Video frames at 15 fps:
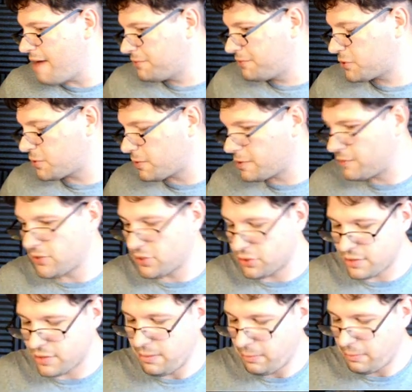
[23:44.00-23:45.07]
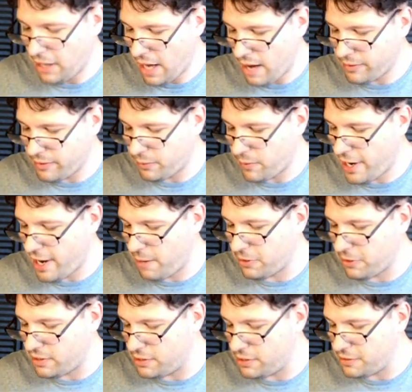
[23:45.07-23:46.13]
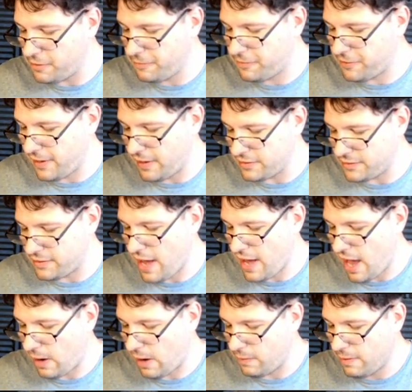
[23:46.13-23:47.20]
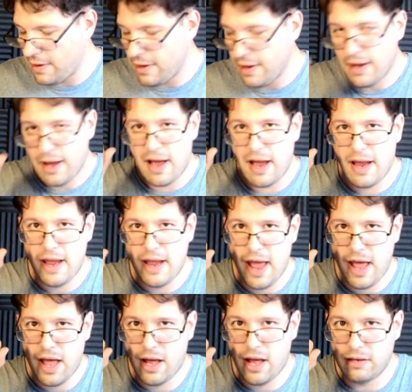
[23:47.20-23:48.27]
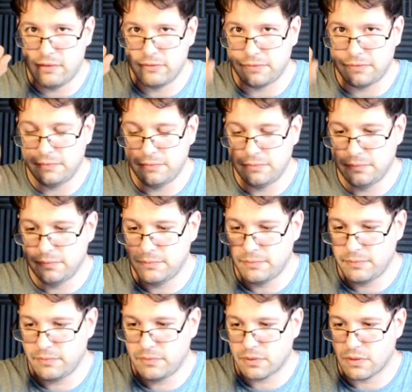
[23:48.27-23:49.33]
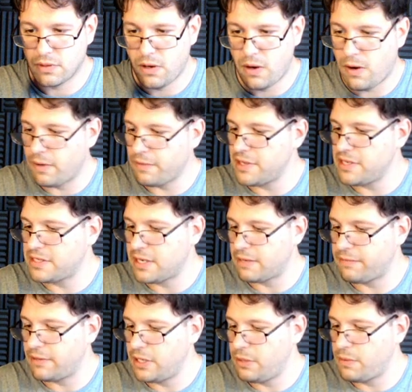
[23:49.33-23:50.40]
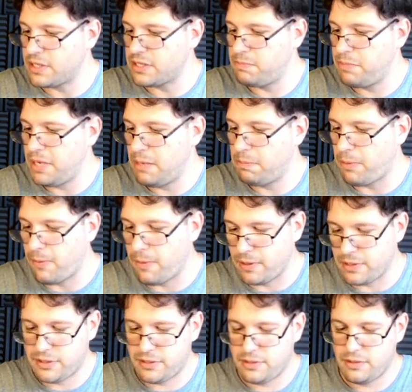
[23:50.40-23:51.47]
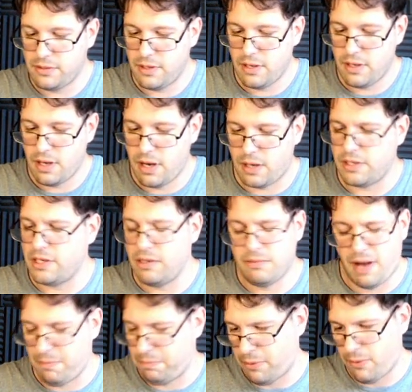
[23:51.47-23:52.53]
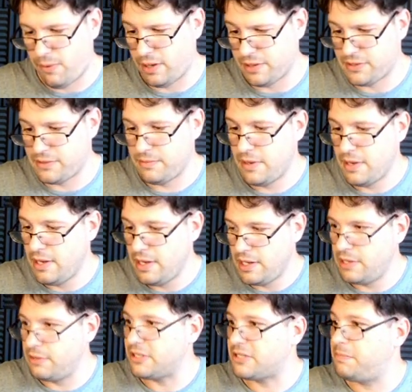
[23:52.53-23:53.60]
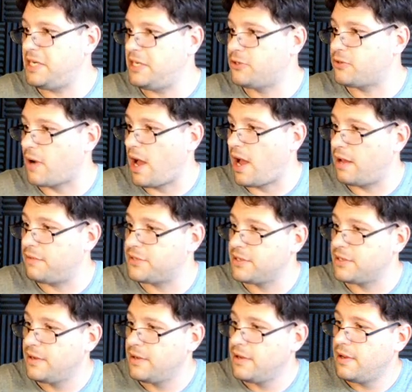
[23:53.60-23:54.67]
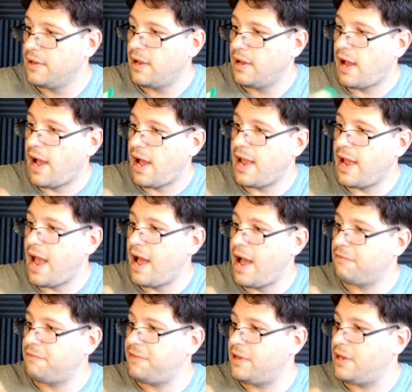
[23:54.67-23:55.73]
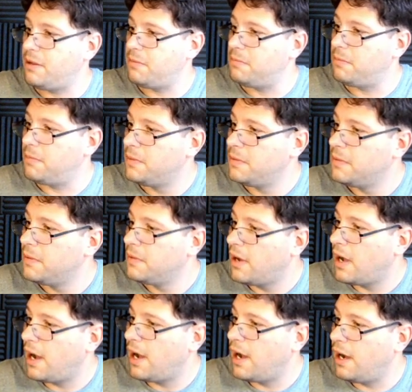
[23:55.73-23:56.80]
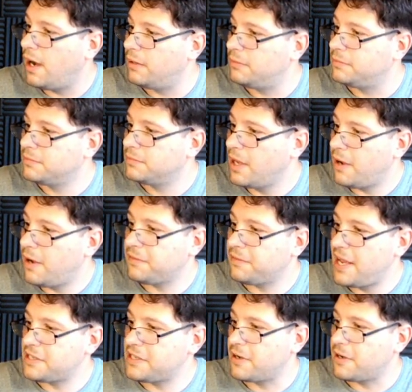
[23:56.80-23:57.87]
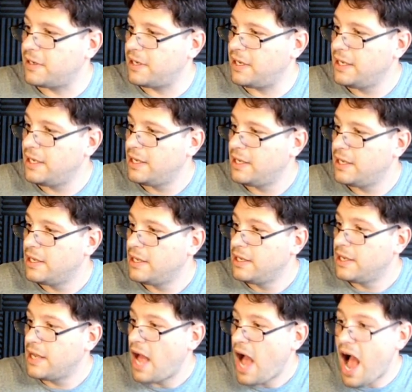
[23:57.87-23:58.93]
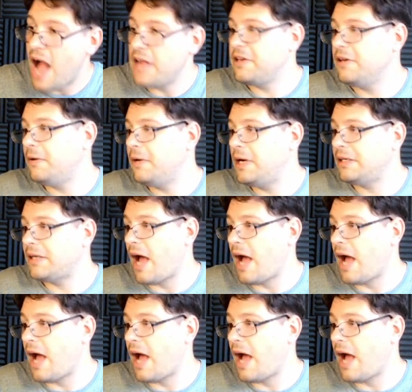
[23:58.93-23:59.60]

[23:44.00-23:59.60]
sort of streamlined the way I'm going to do things now. I have all these different USB ports, or not ports, USB drives. I have them. Oh, thanks, Hernie. You know what?